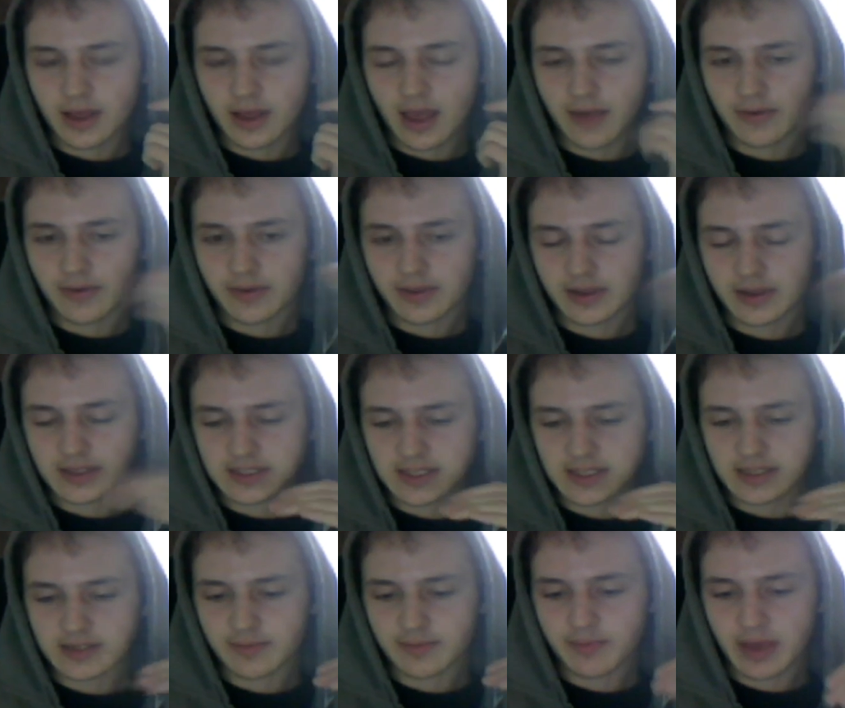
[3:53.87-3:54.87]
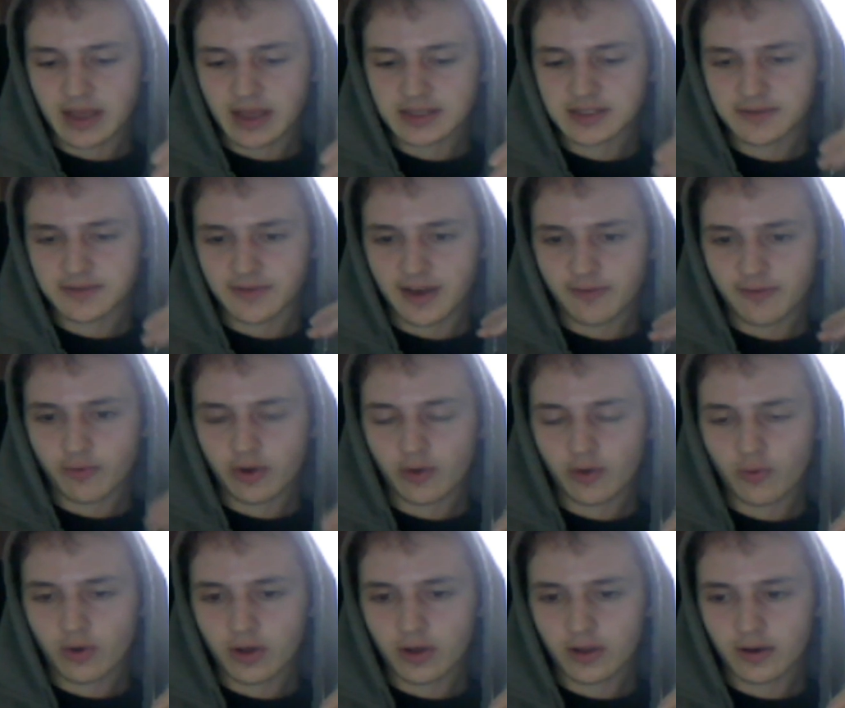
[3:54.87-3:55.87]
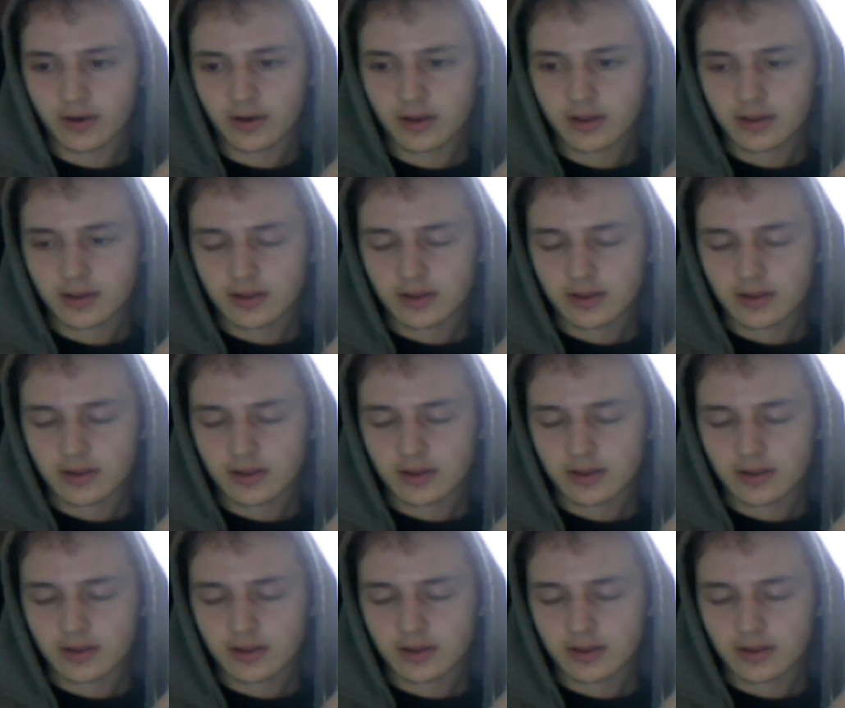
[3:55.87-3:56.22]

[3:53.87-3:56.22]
everything is set to best 5.1.